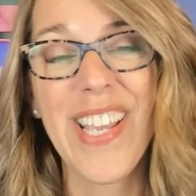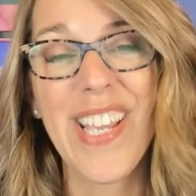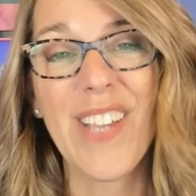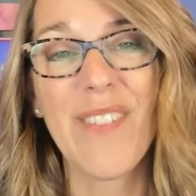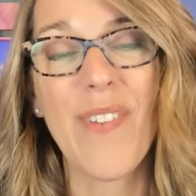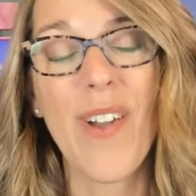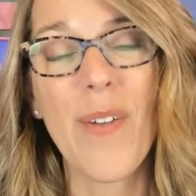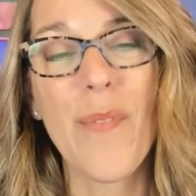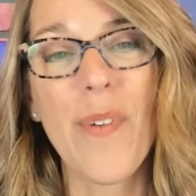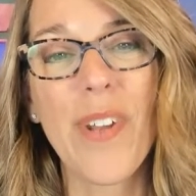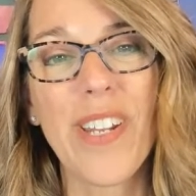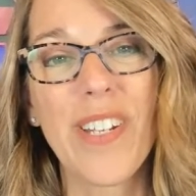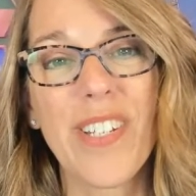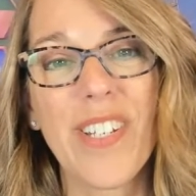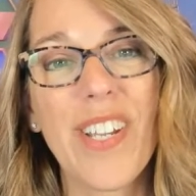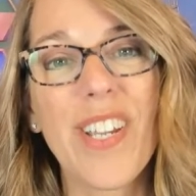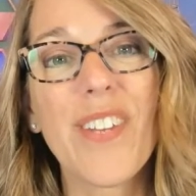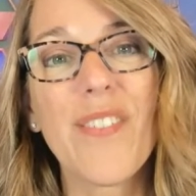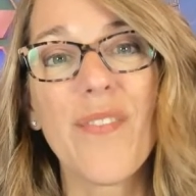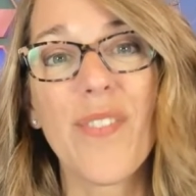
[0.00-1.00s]
If I wanted
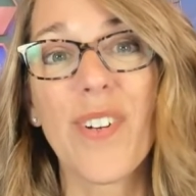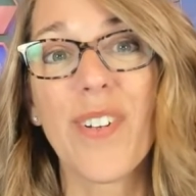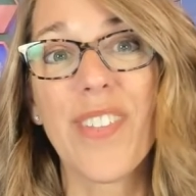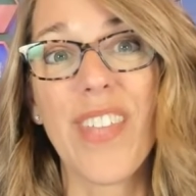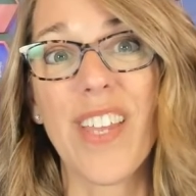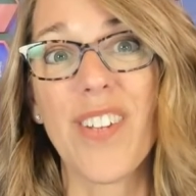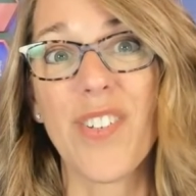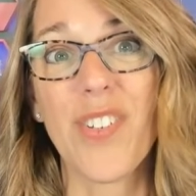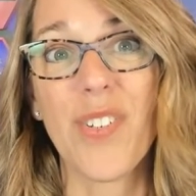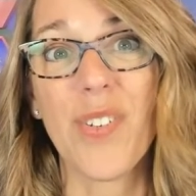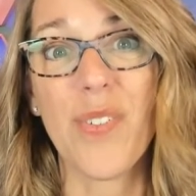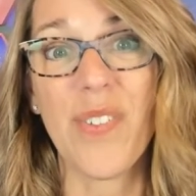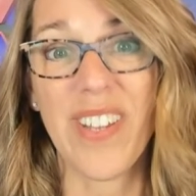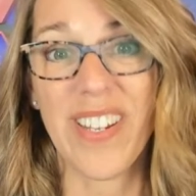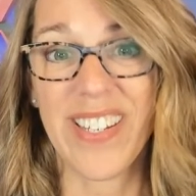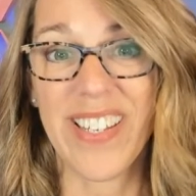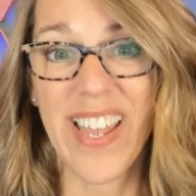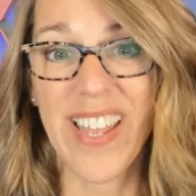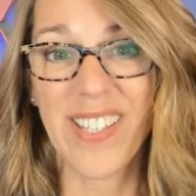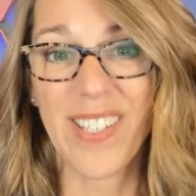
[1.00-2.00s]
to convert that to
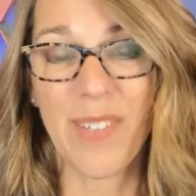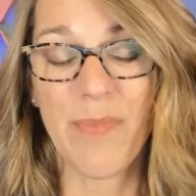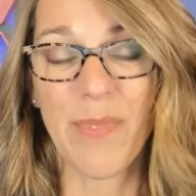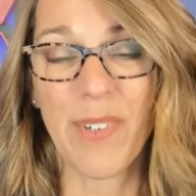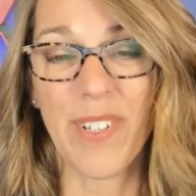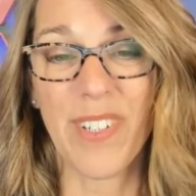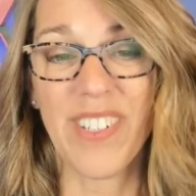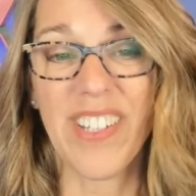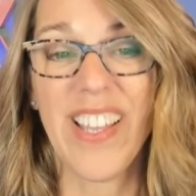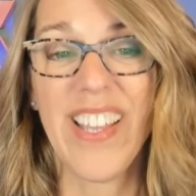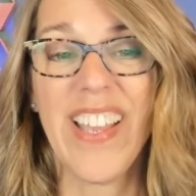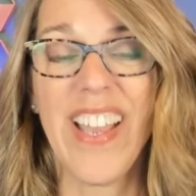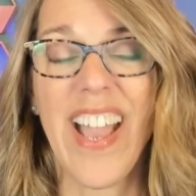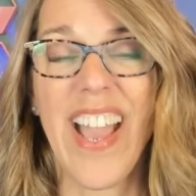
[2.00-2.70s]
a decimal,